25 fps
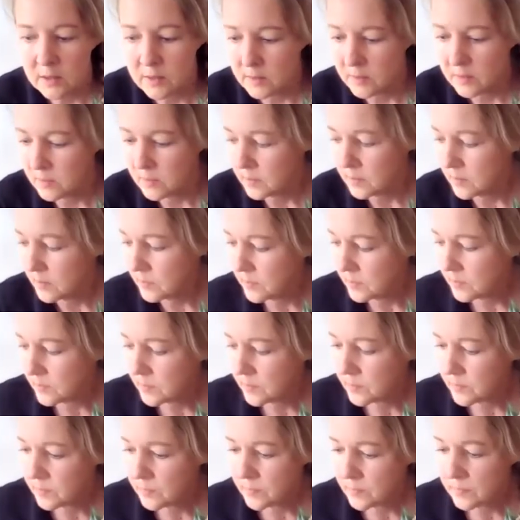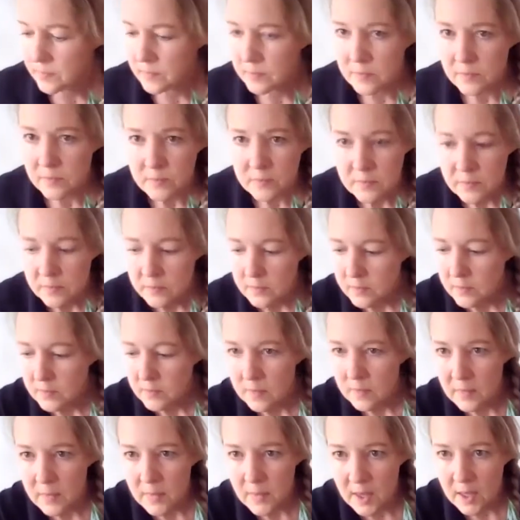I can show it, or I don't know whether
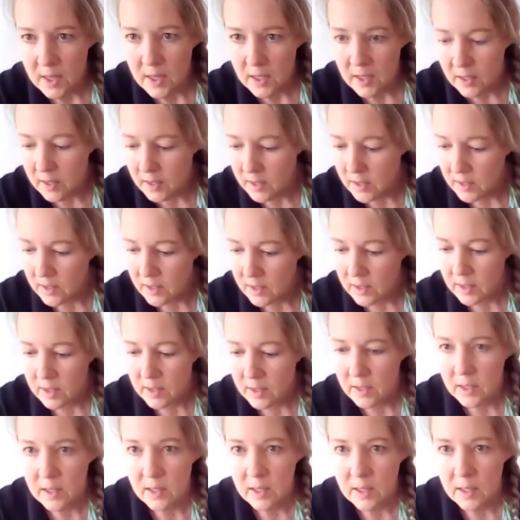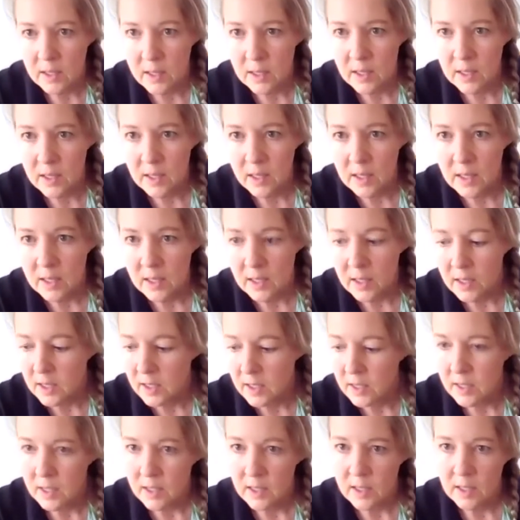would it be okay to show it to you just on the
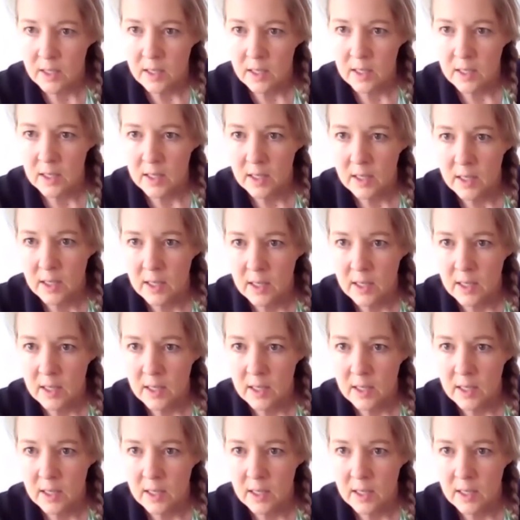screen here?